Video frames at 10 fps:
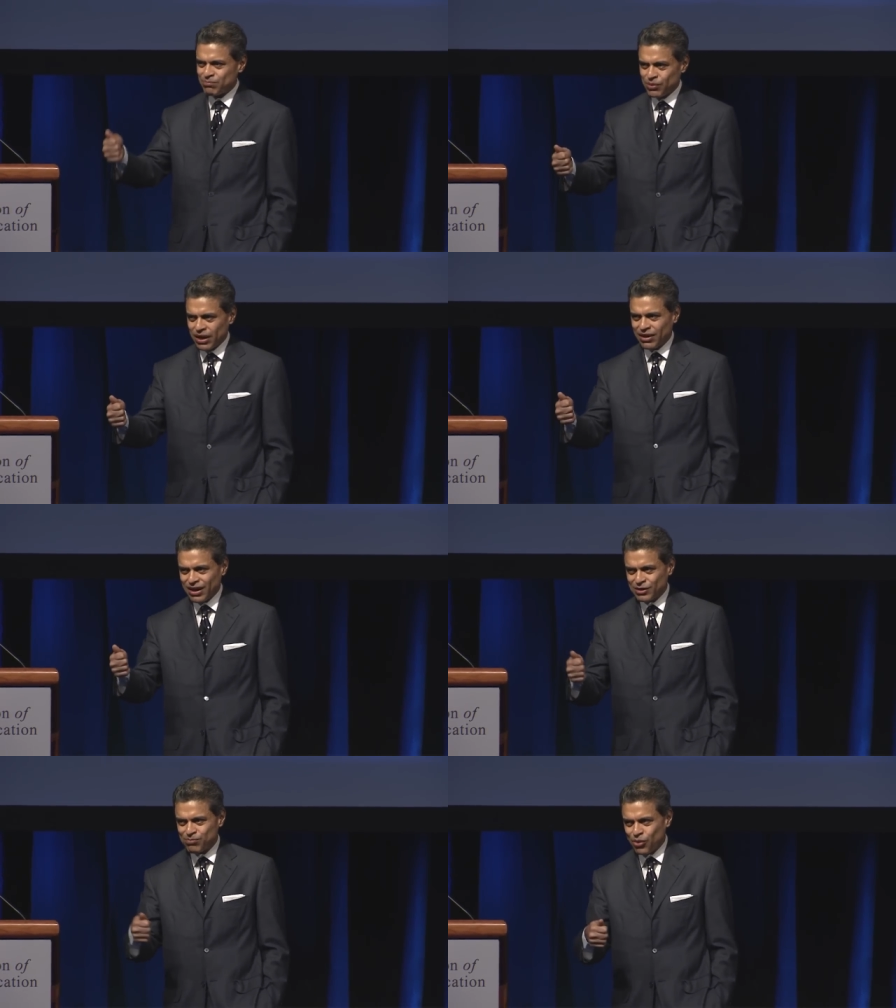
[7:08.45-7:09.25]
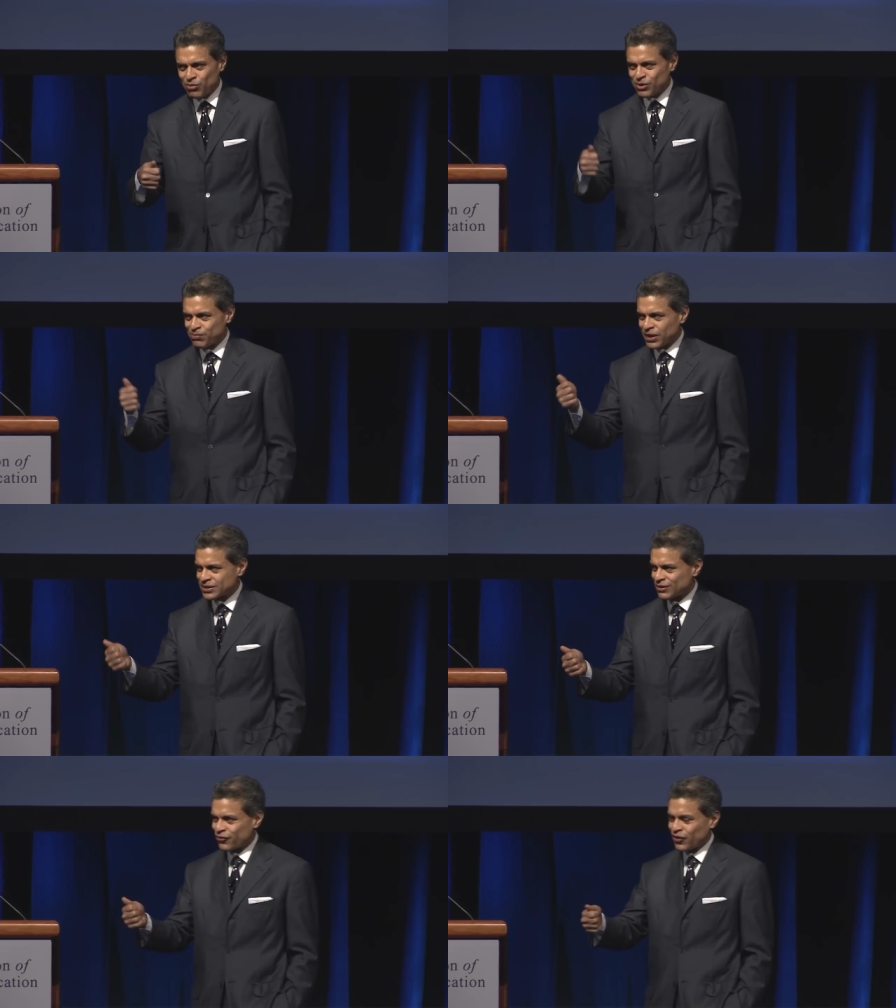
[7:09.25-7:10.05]
unemployment
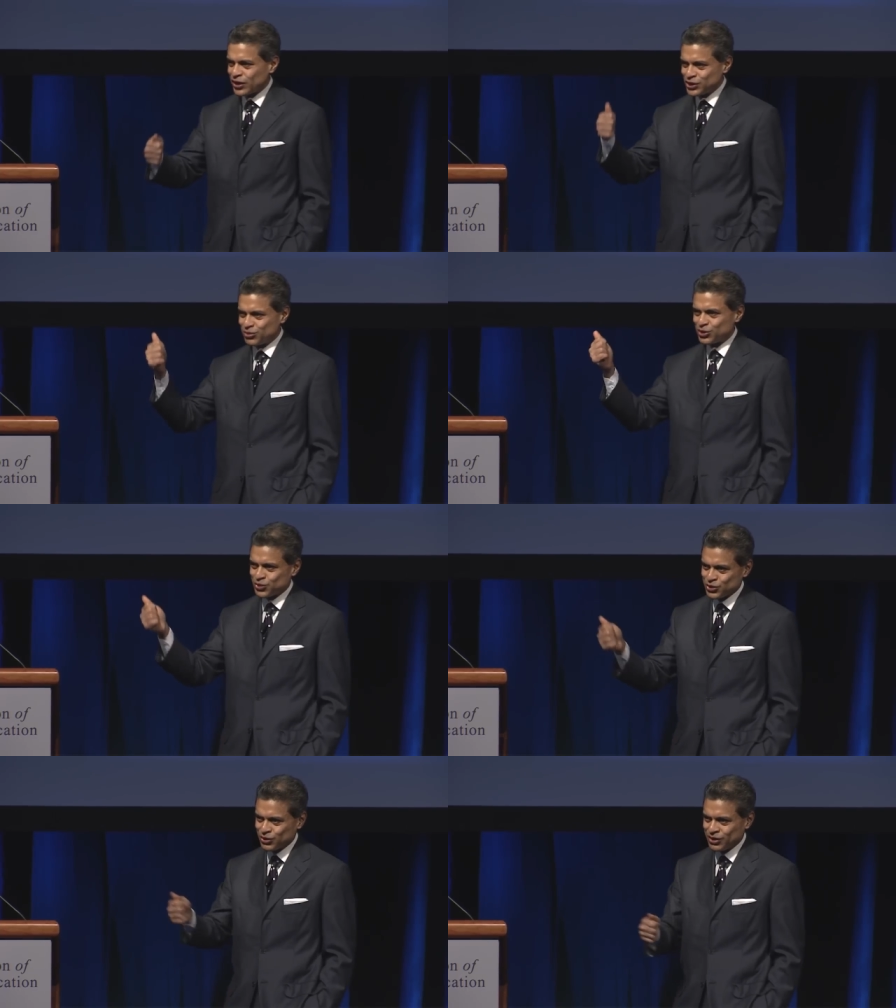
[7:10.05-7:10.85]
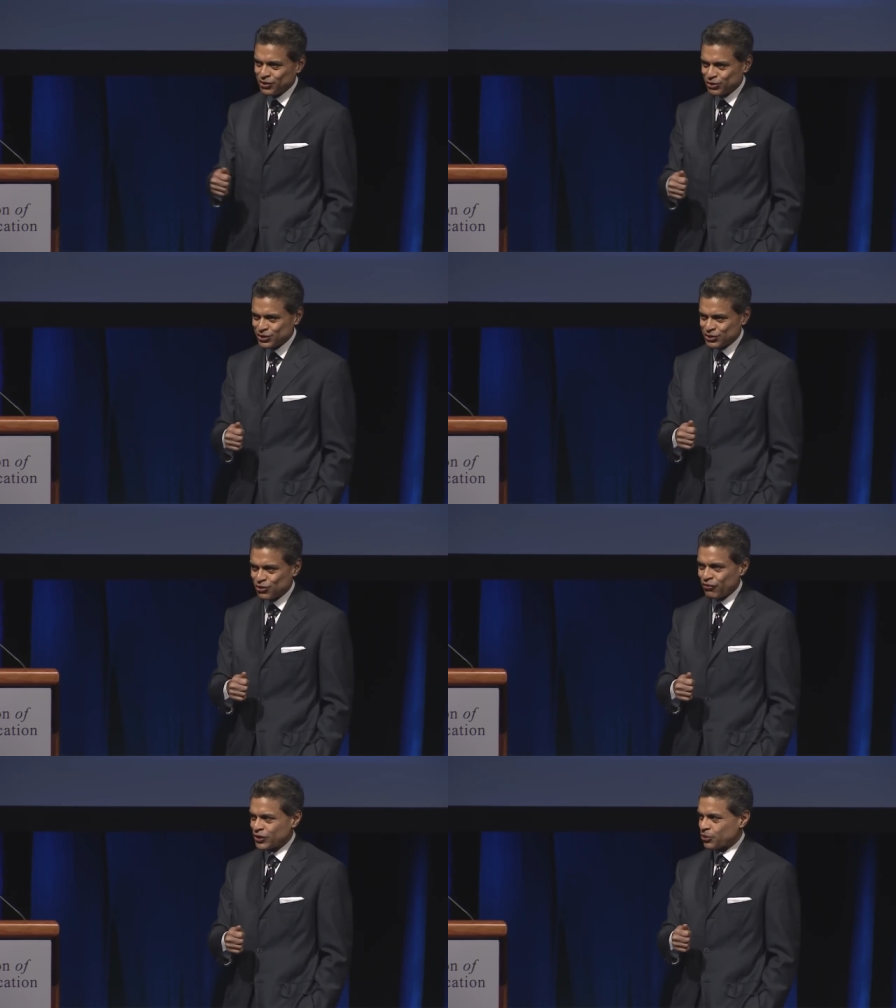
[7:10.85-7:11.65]
plus inflation, which was in those days
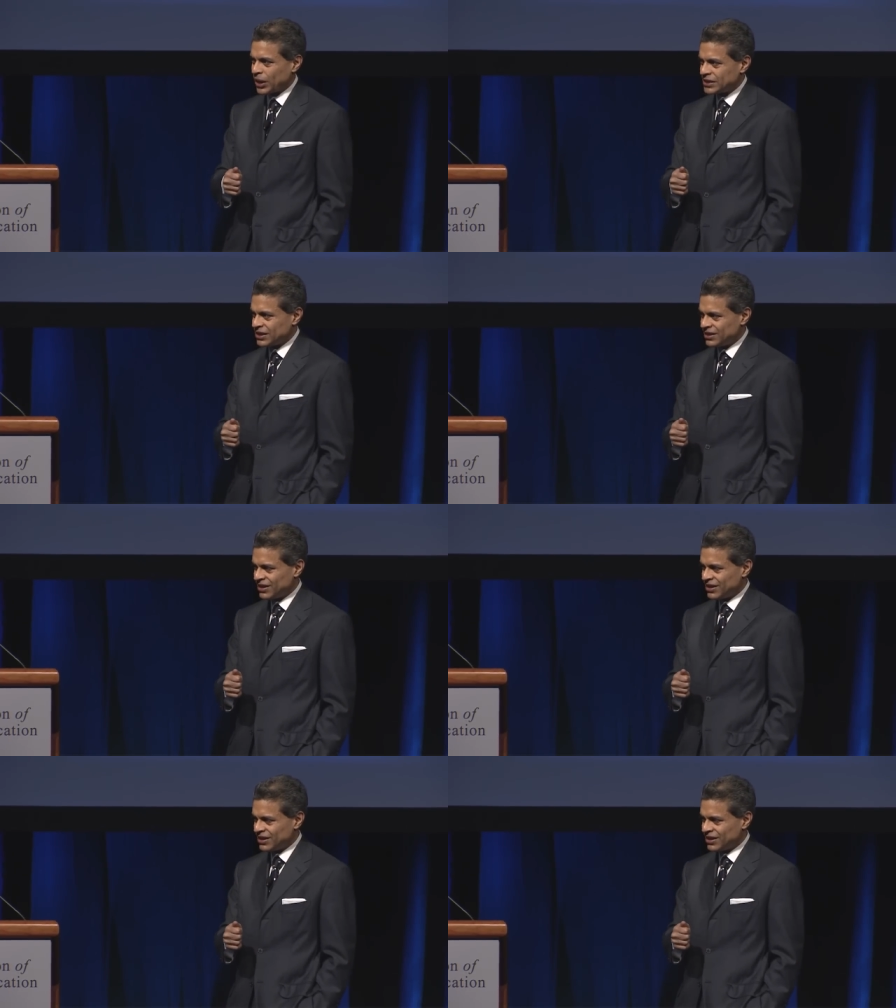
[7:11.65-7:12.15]
over 20%.